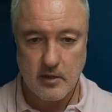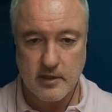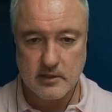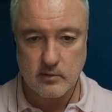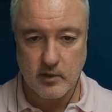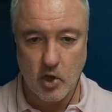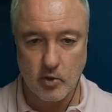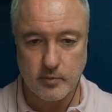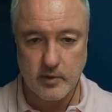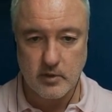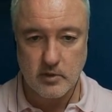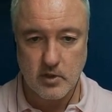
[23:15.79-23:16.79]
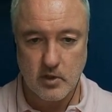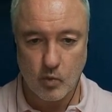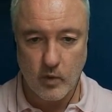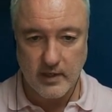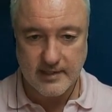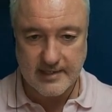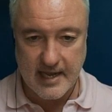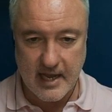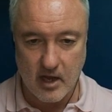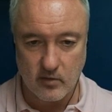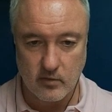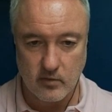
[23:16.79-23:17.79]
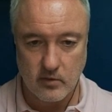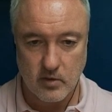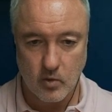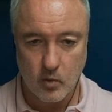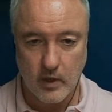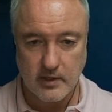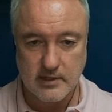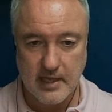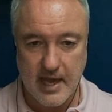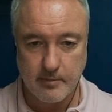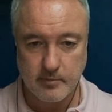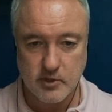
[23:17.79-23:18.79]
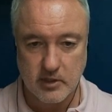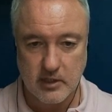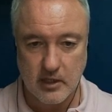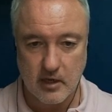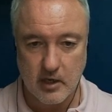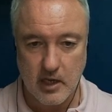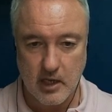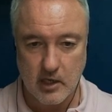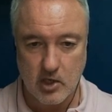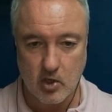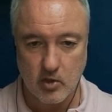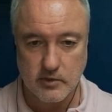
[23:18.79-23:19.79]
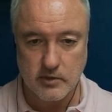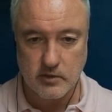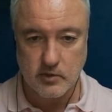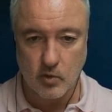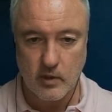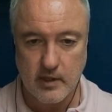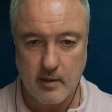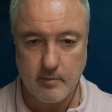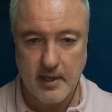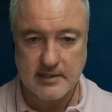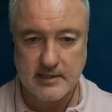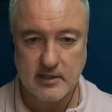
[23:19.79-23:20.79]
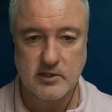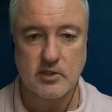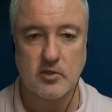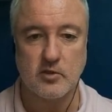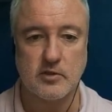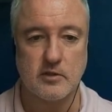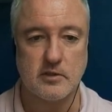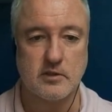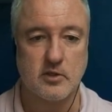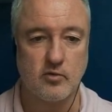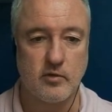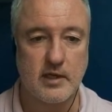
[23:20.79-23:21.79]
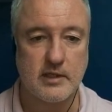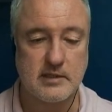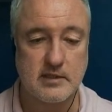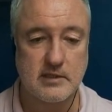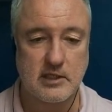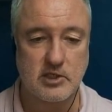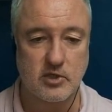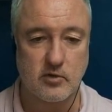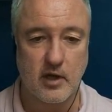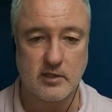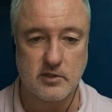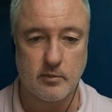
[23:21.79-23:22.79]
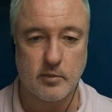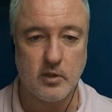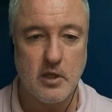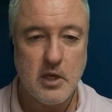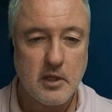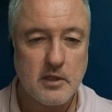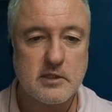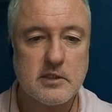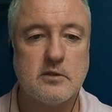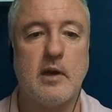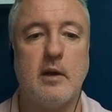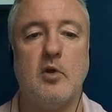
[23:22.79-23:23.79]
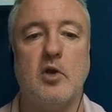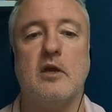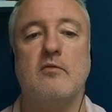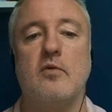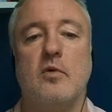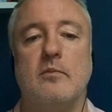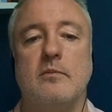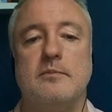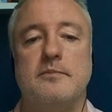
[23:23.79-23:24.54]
This one opened, went down, went up to here and closed. So all of that makes sense to you. So this is actually a great example. This is what I'm looking for.